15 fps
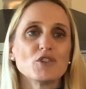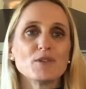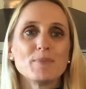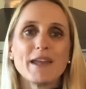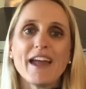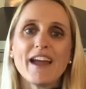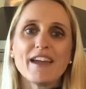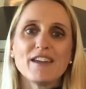to
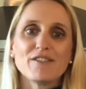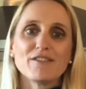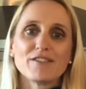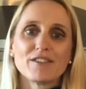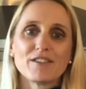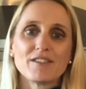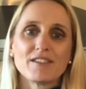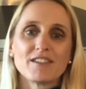behave.
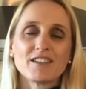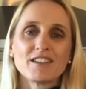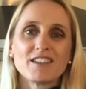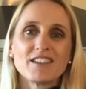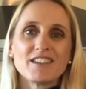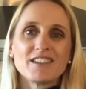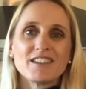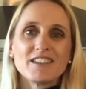
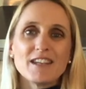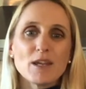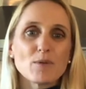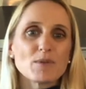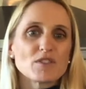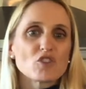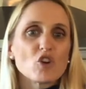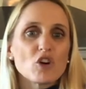It
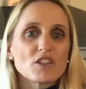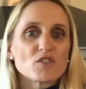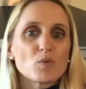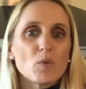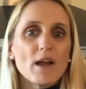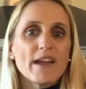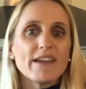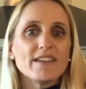was God's
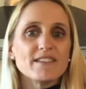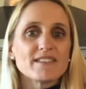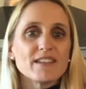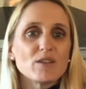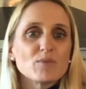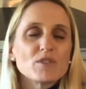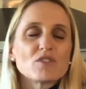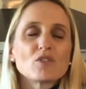ways.
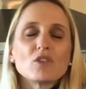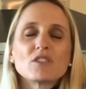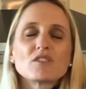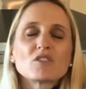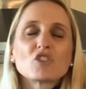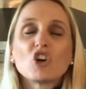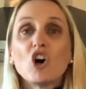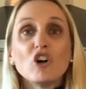It was God's
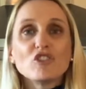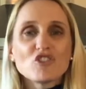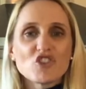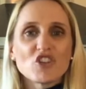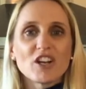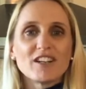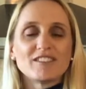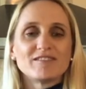
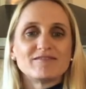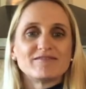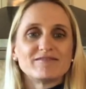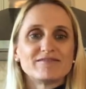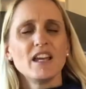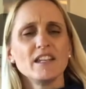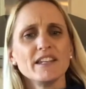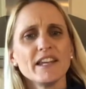culture.
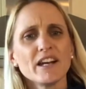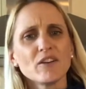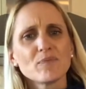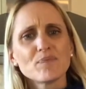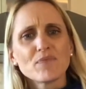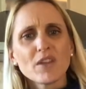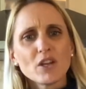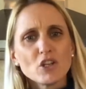Now,
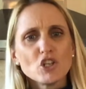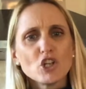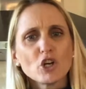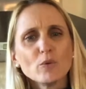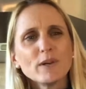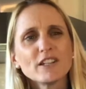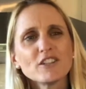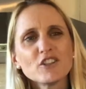no
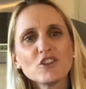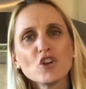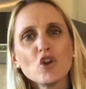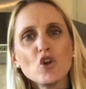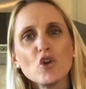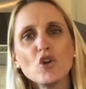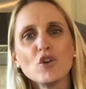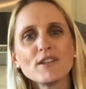one can
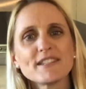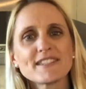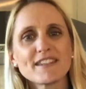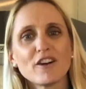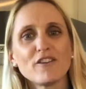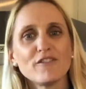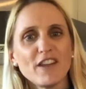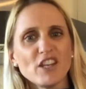earn
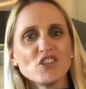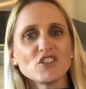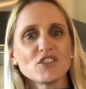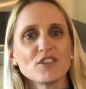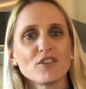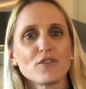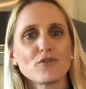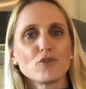
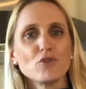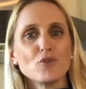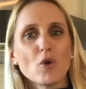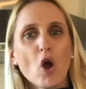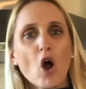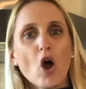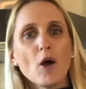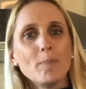salvation through
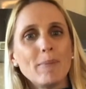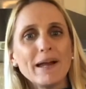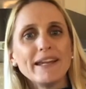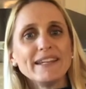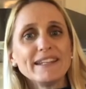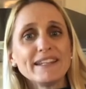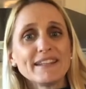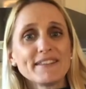
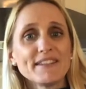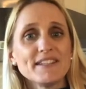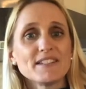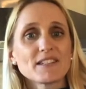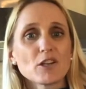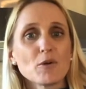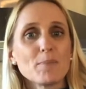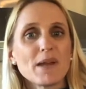obeying these
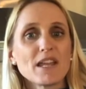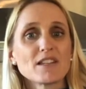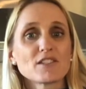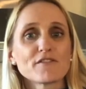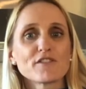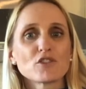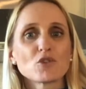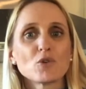commands of
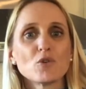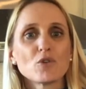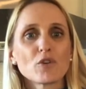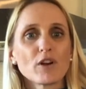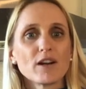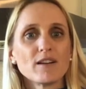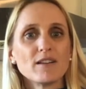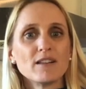the Torah,